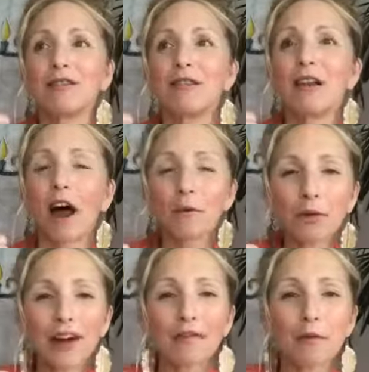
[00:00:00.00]
not
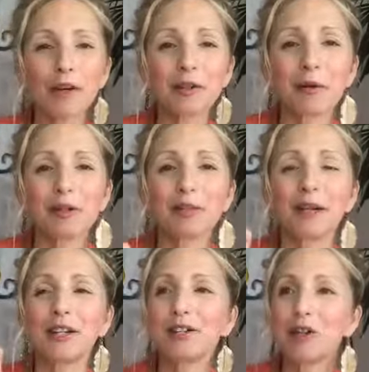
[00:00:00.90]
enough of what you're supposed to
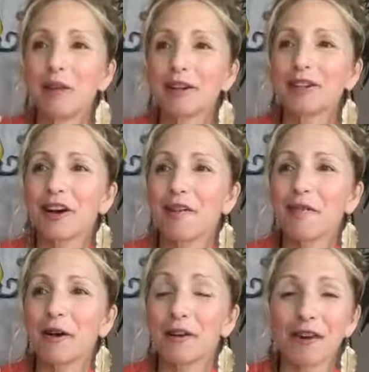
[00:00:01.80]
be, too much
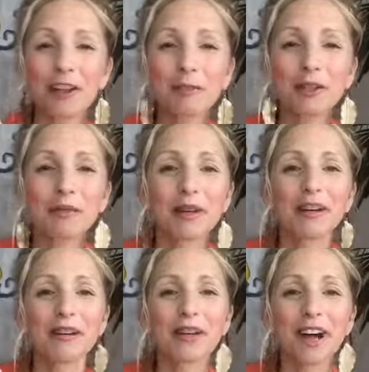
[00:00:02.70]
of what you're not supposed to
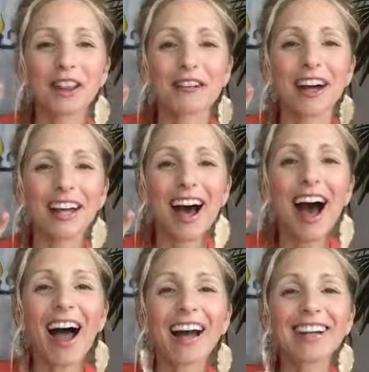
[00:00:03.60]
be, or not the right
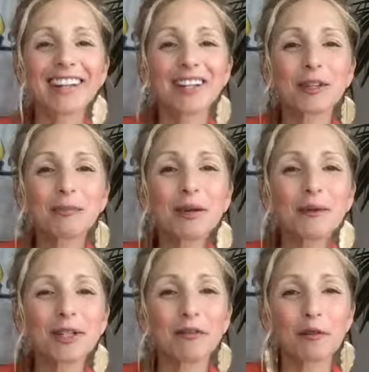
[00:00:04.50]
kind, then just put
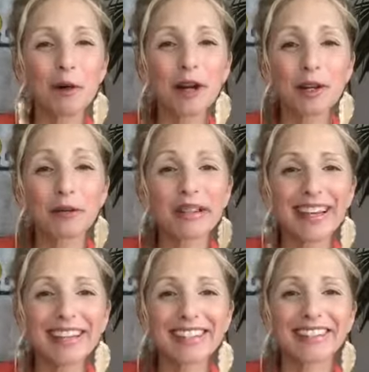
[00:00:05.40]
whichever one you
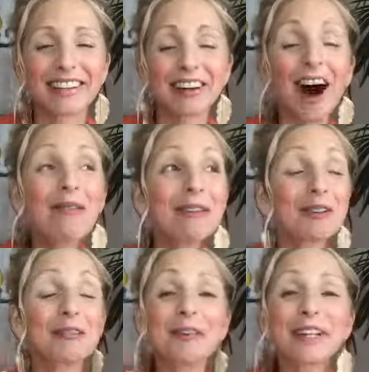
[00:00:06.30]
relate to in the comments.
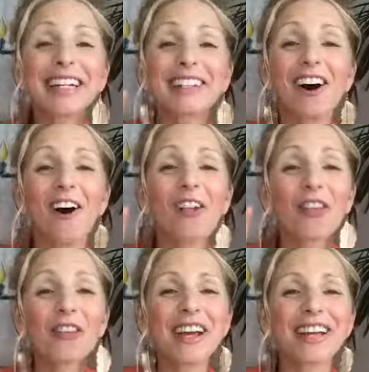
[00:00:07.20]
Or if you relate to all
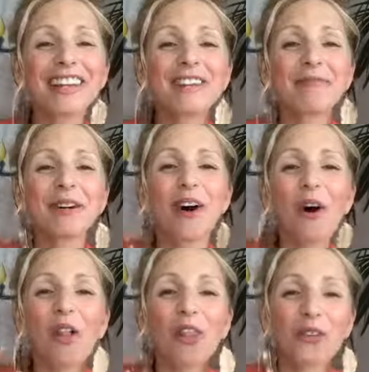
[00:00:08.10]
three, then put
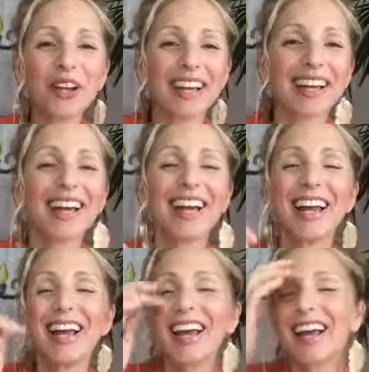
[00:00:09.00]
all three
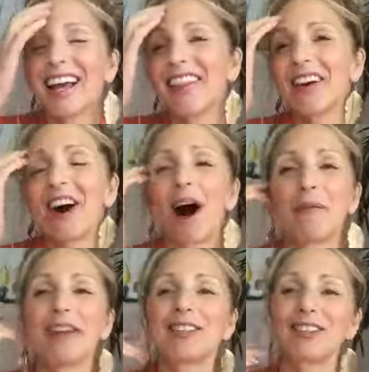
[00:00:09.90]
in the
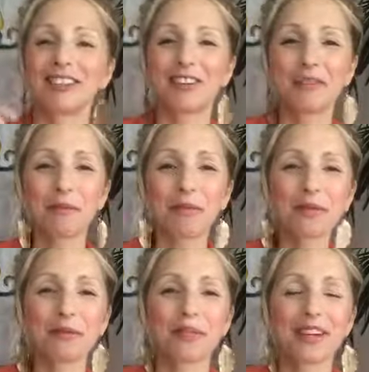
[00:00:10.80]
comments. Just you can put
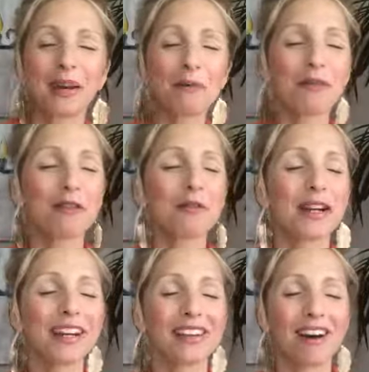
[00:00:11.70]
the number
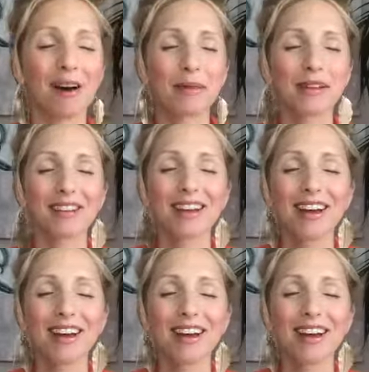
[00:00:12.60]
3 in the comments.